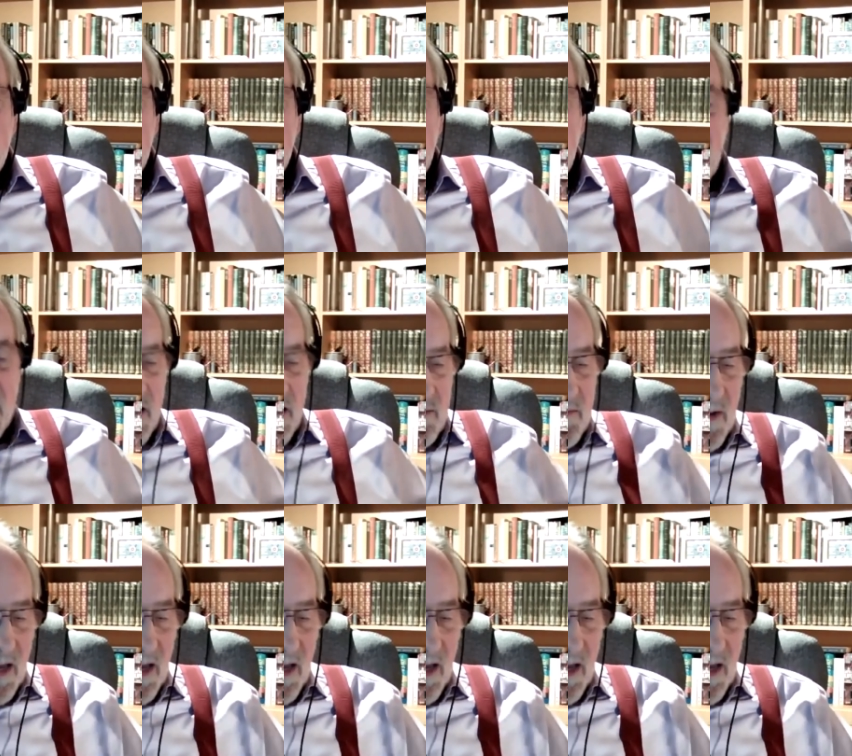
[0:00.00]
And in
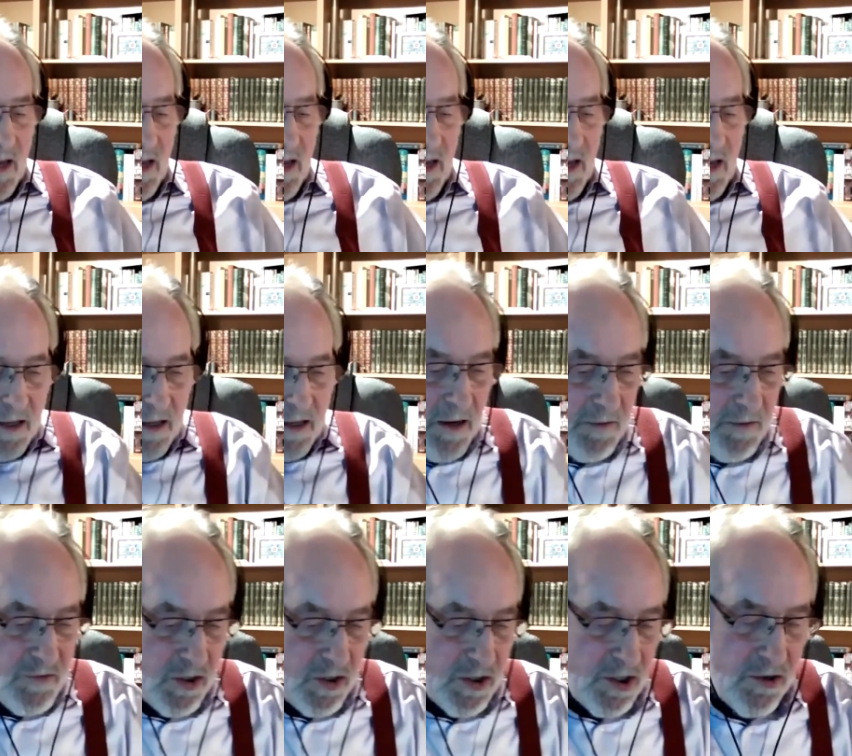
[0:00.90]
my, I,
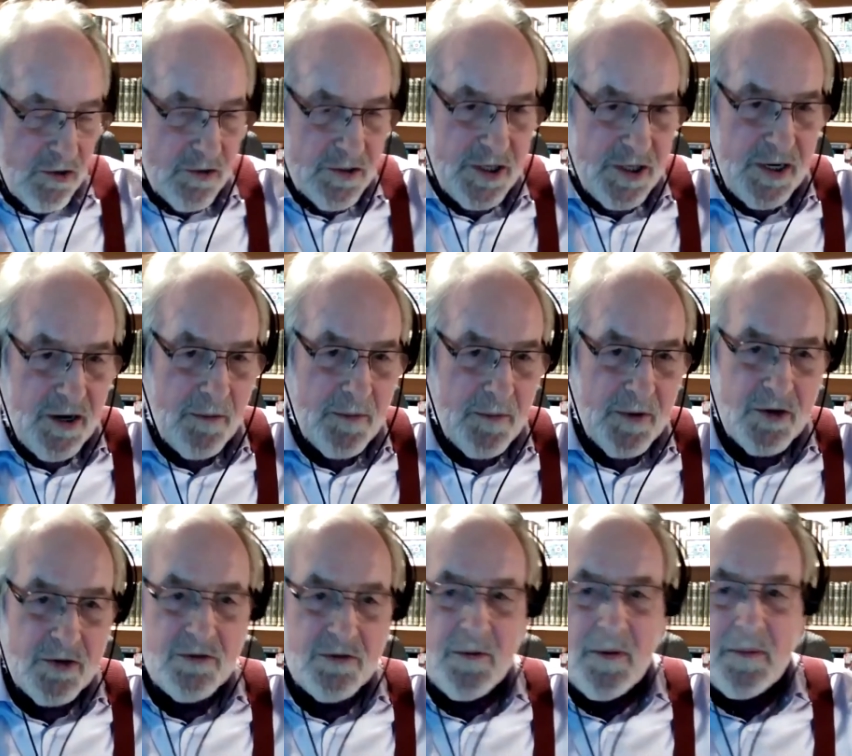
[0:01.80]
I just looked it up, I
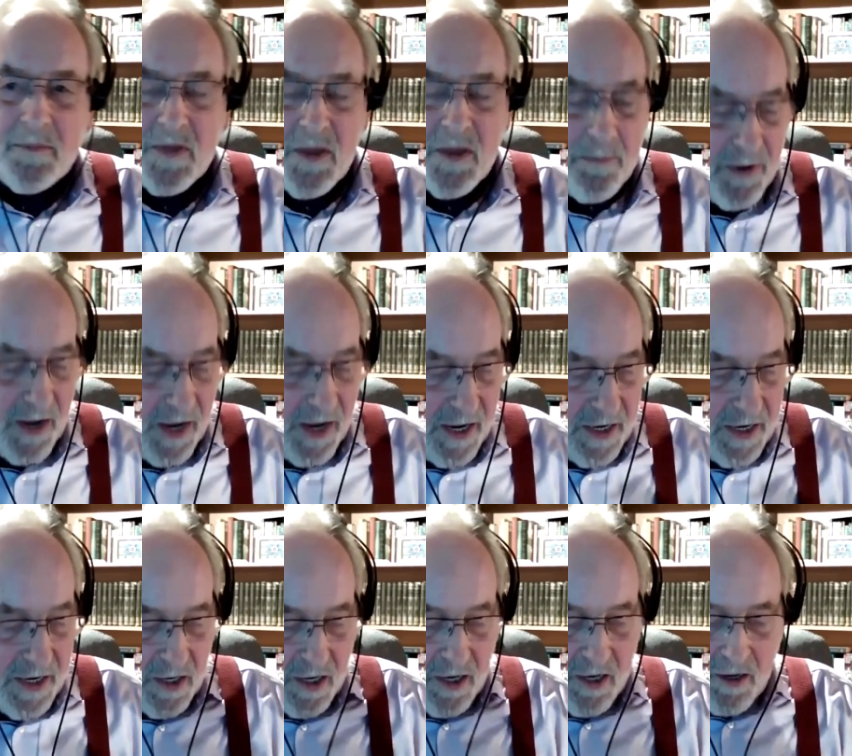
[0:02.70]
couldn't remember the
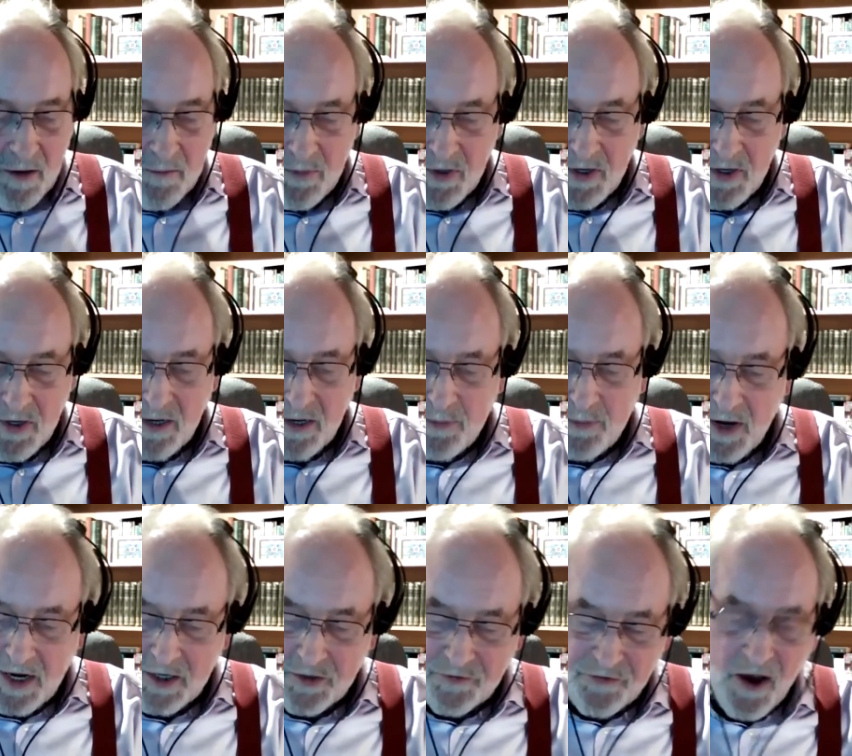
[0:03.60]
page, but in
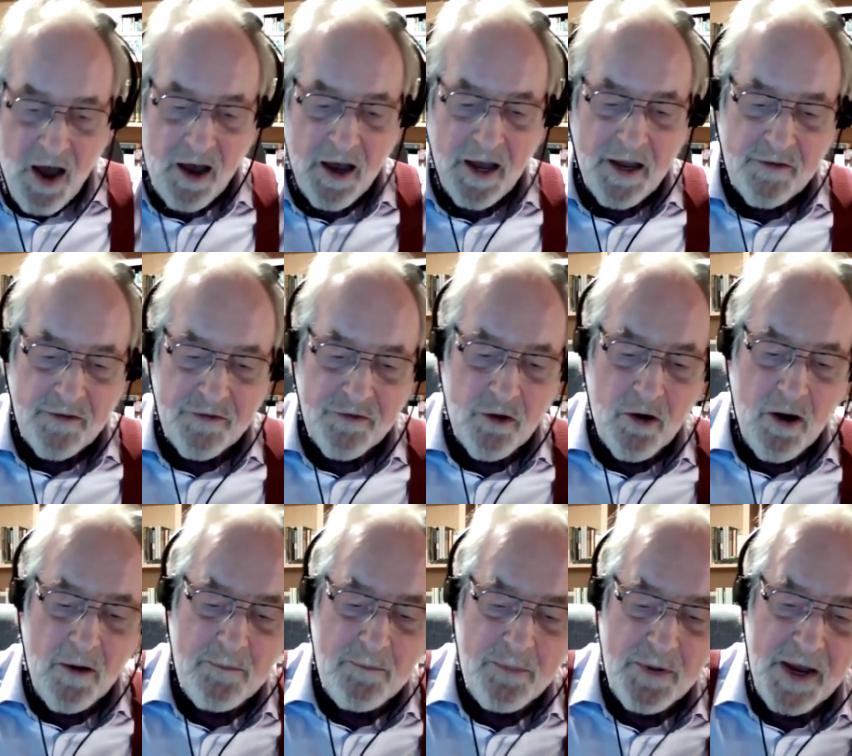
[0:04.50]
page five
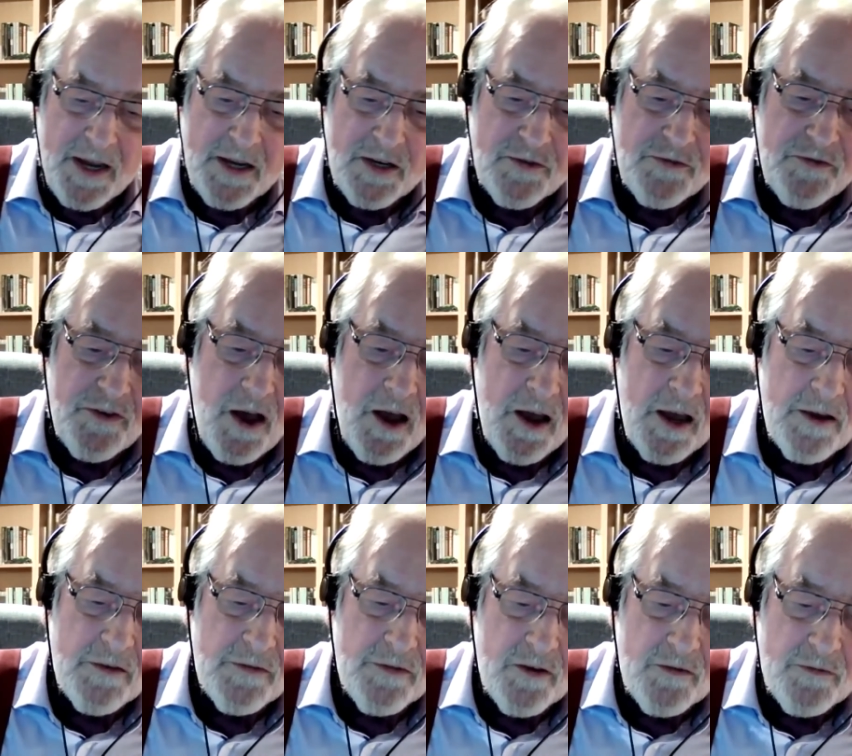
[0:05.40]
or on page
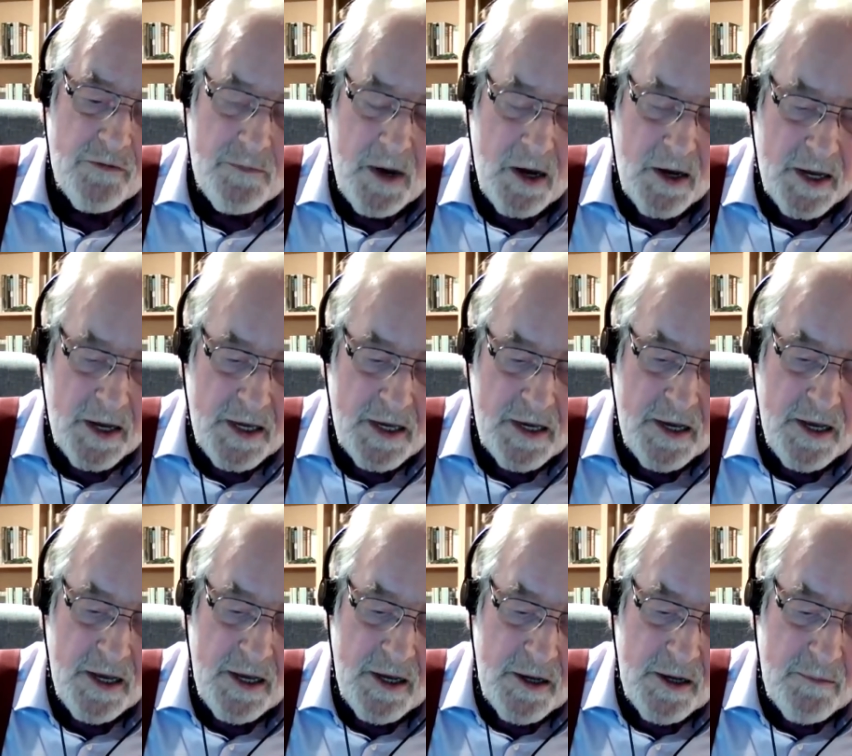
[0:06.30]
five of my
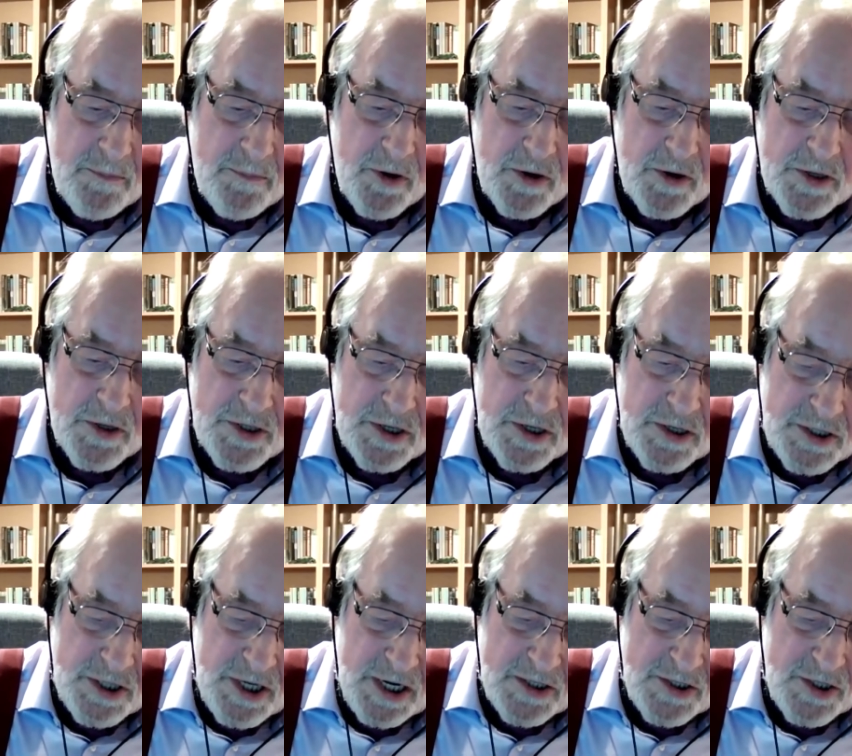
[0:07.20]
book,
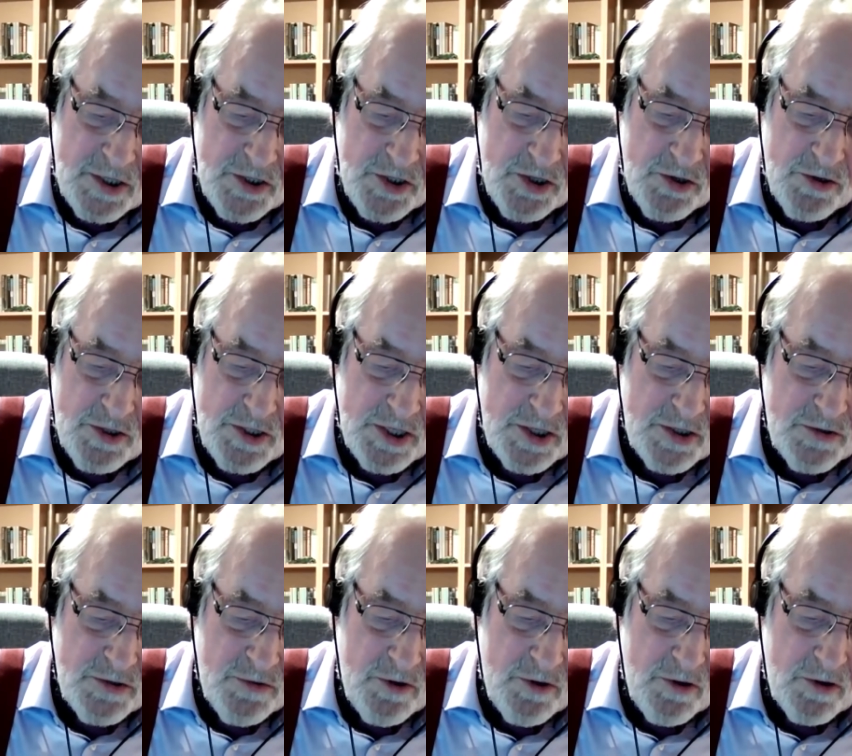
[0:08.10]
Success, the Choice is
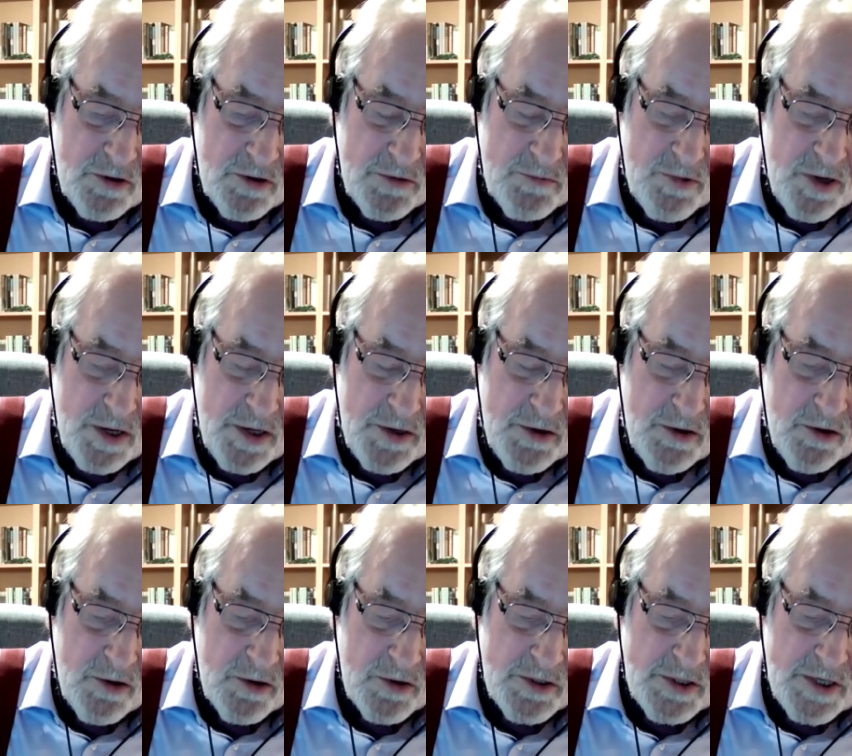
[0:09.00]

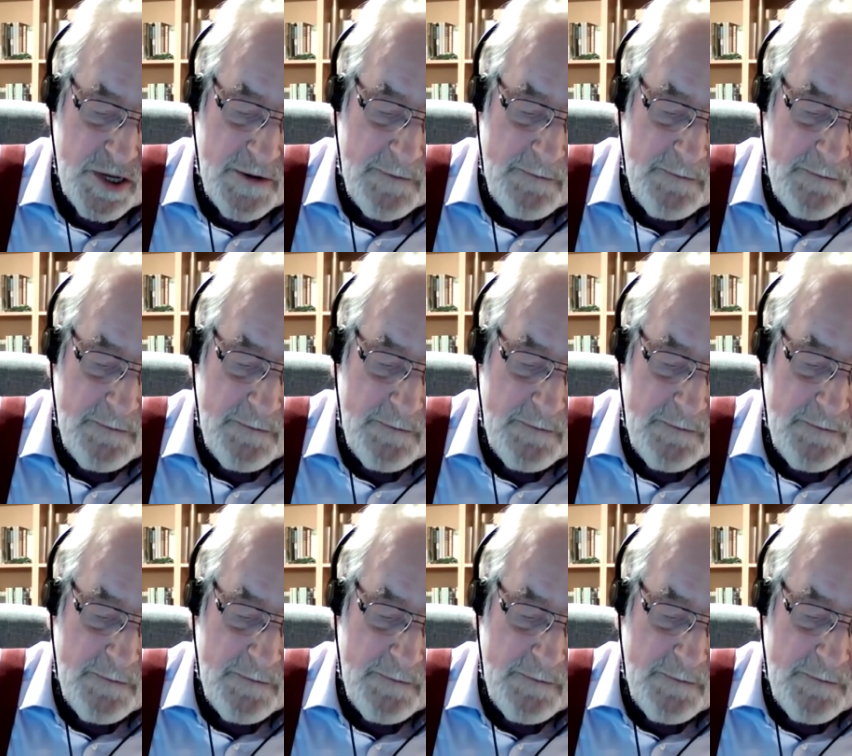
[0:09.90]
Yours,